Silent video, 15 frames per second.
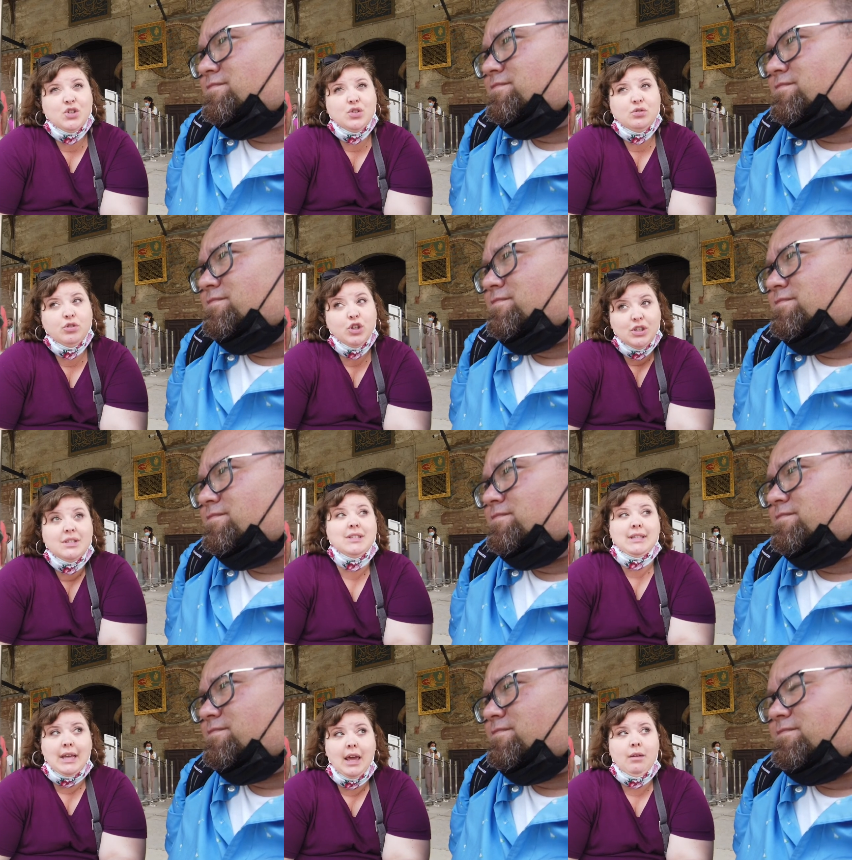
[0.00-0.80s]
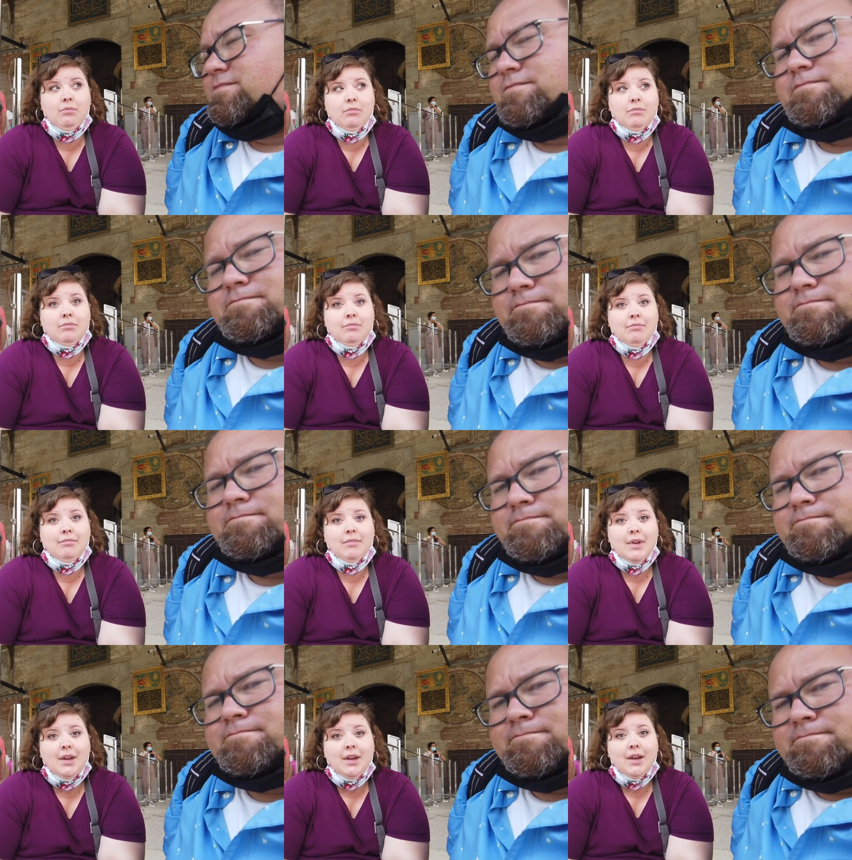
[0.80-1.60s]
Speaker 1: just looks the same
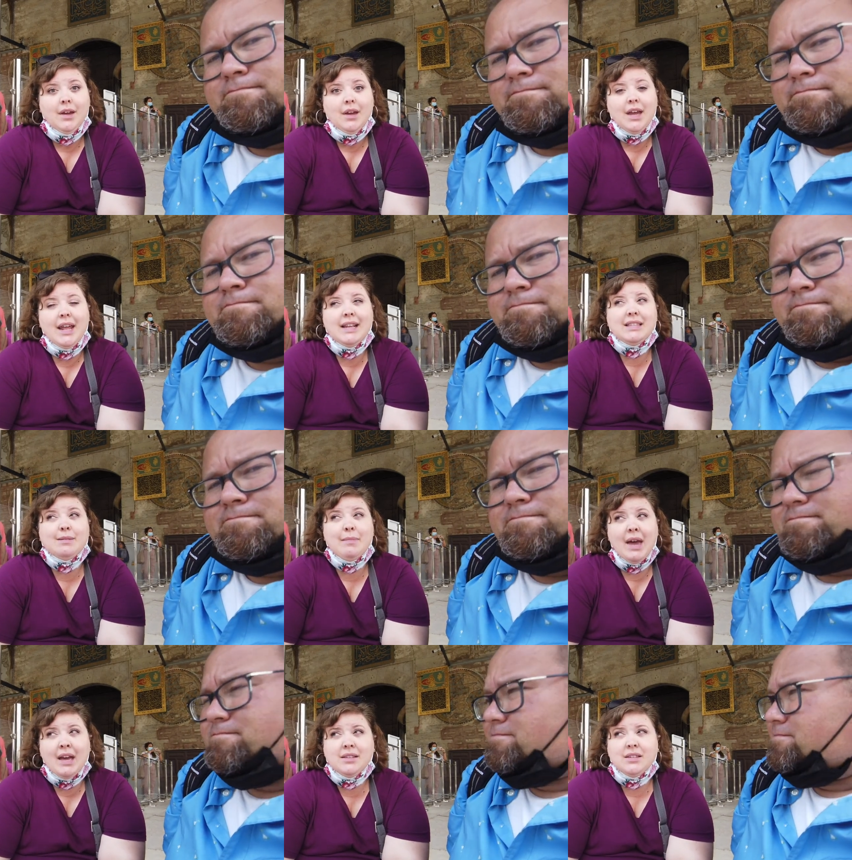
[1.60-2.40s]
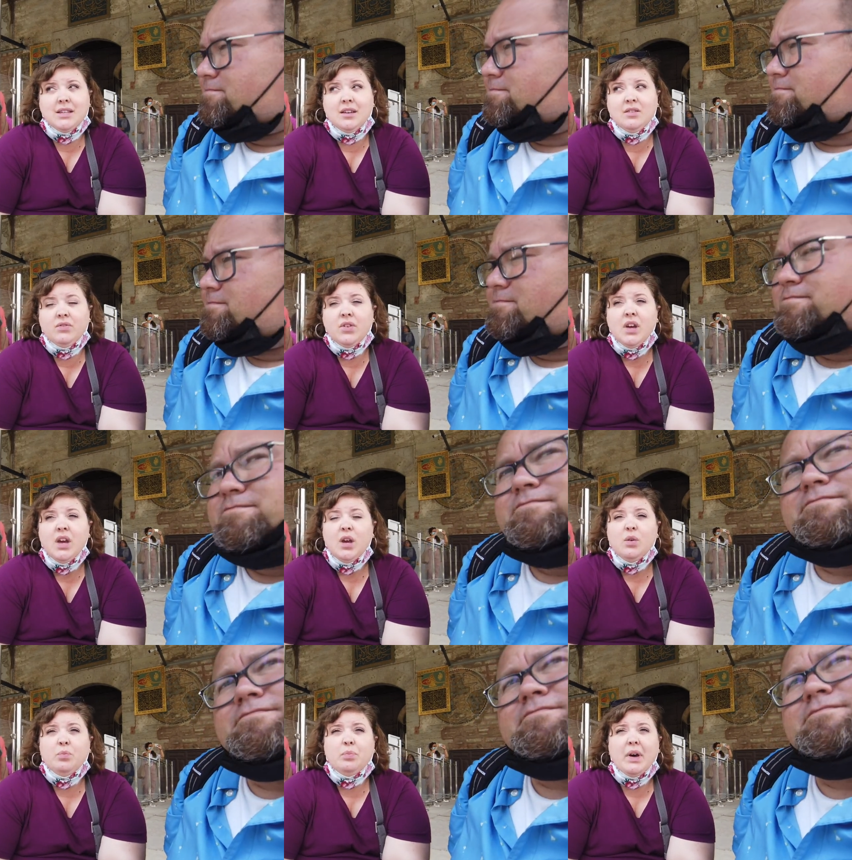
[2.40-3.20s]
and it's massive,
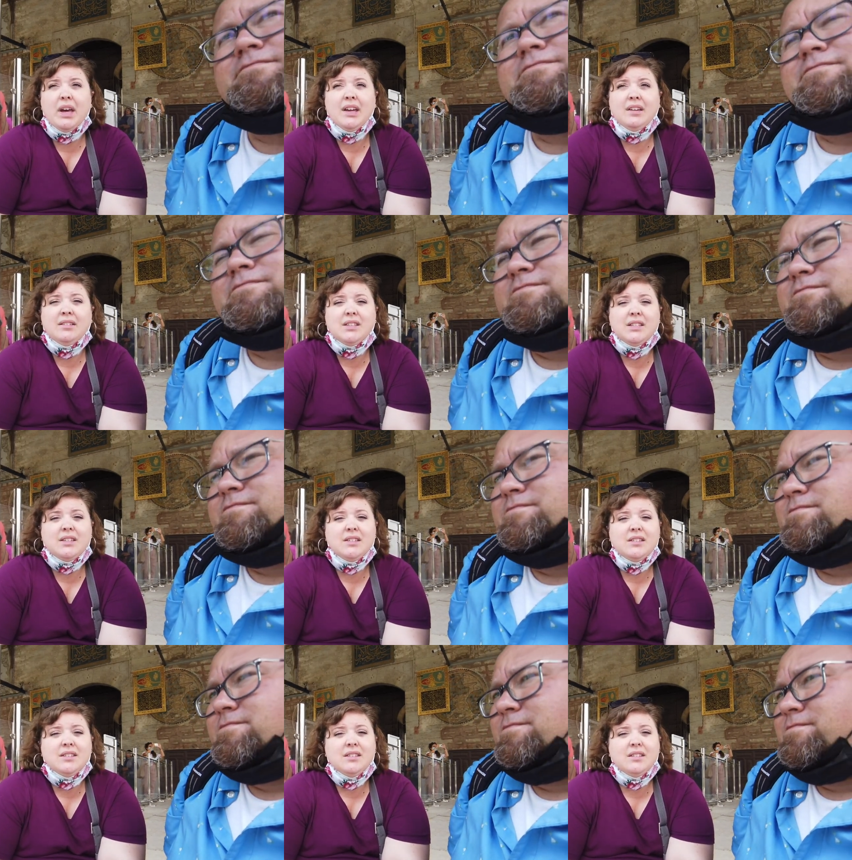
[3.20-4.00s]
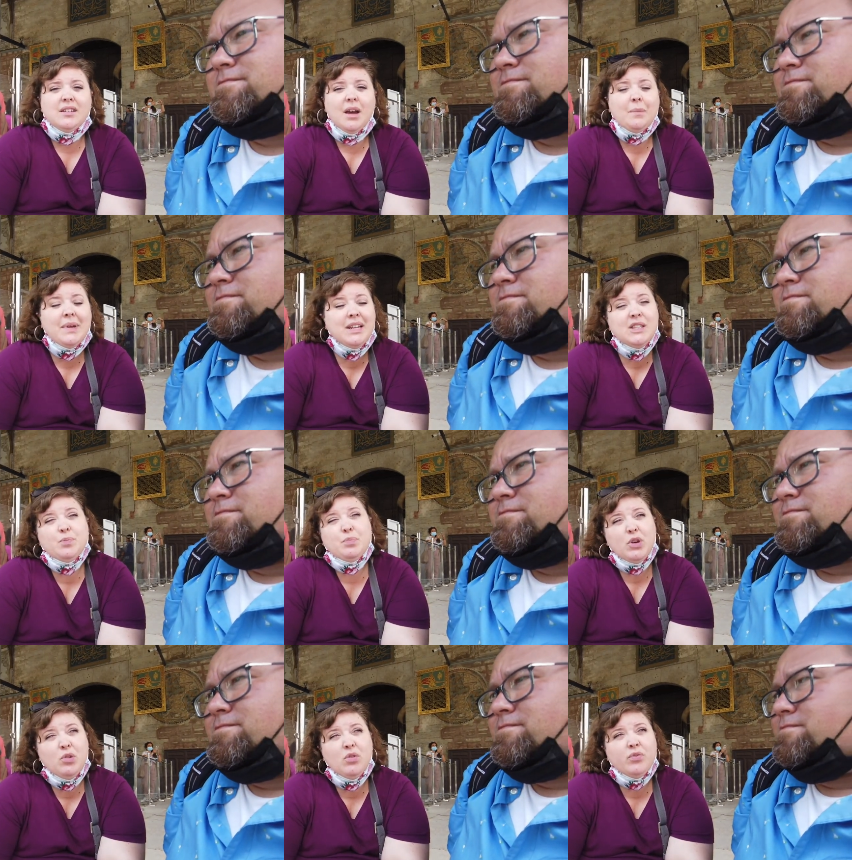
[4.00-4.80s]
but I mean, it's
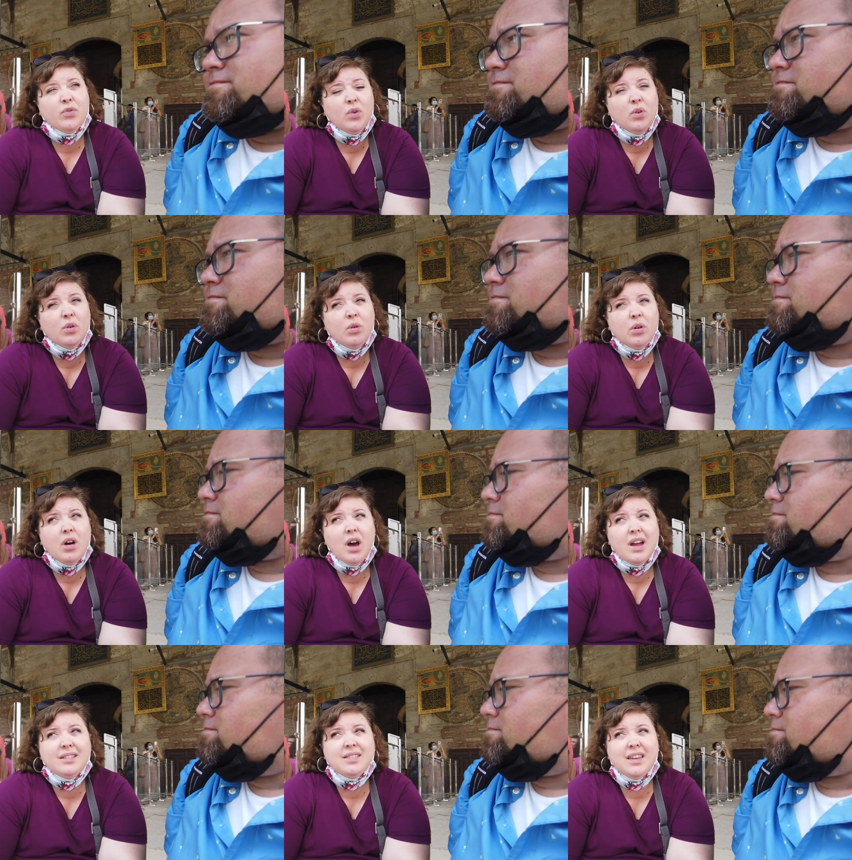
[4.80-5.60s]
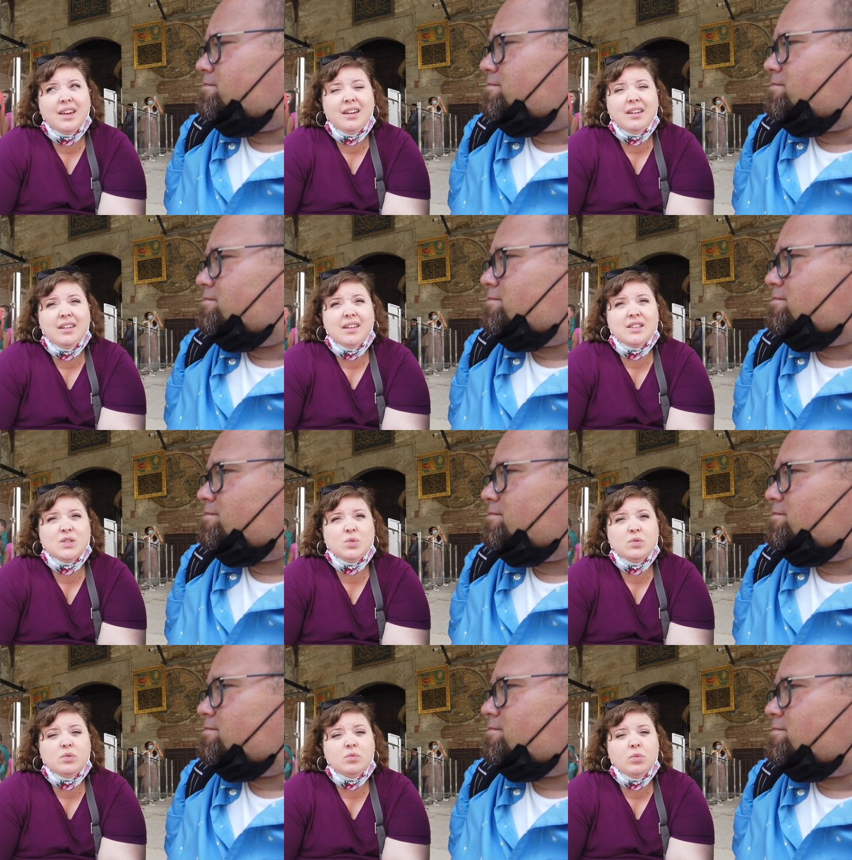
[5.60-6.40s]
beautiful. I think it's
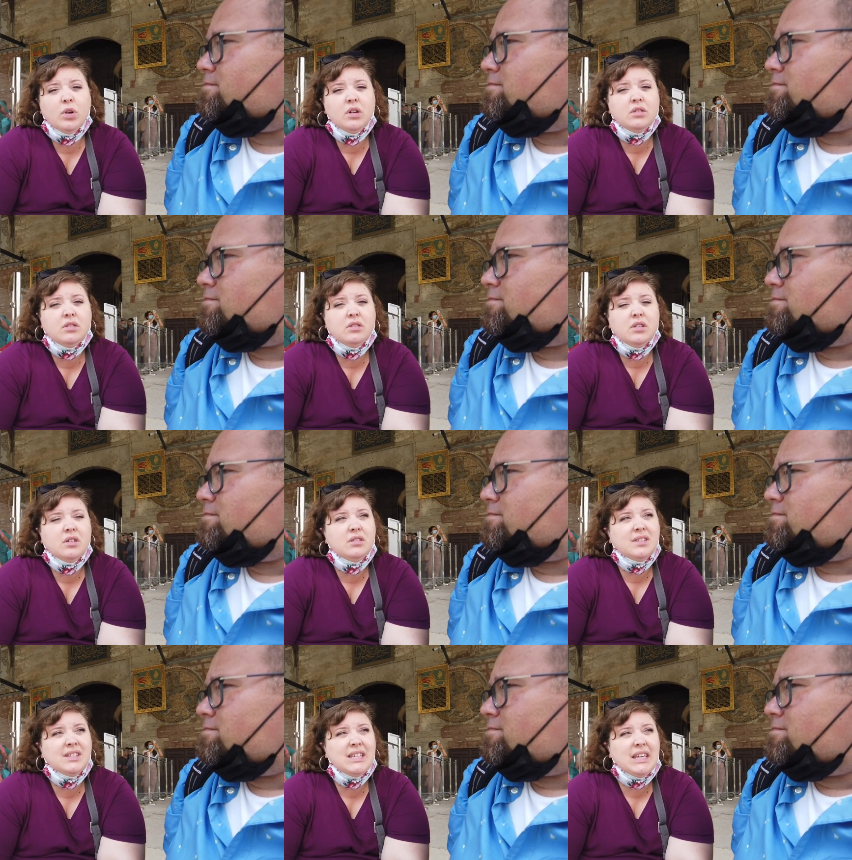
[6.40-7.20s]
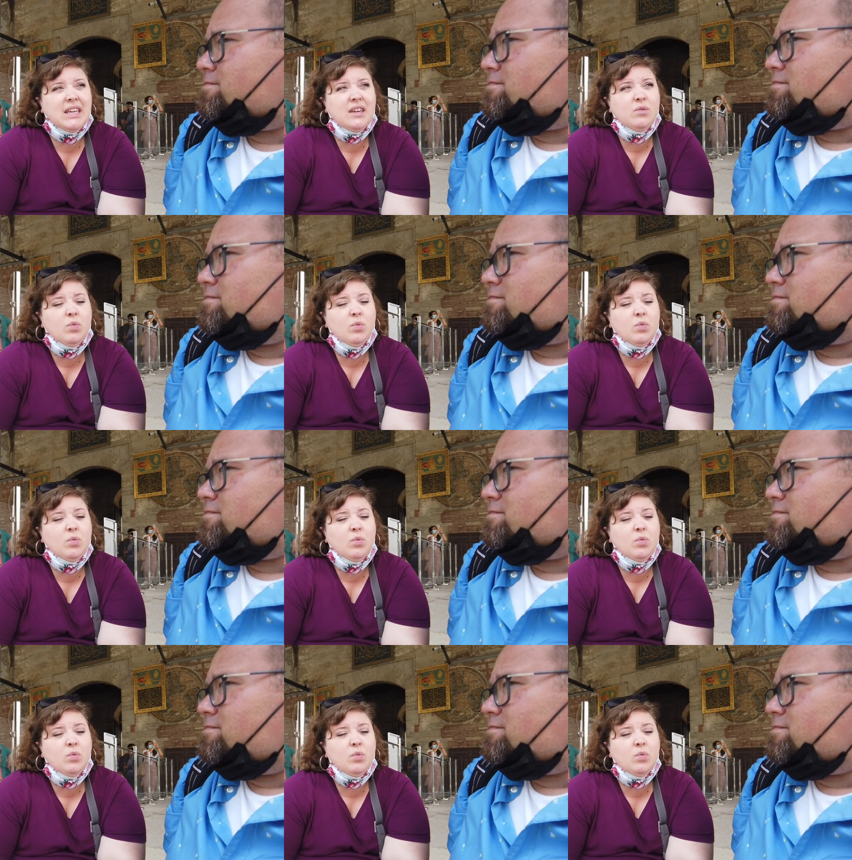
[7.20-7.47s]
worth a see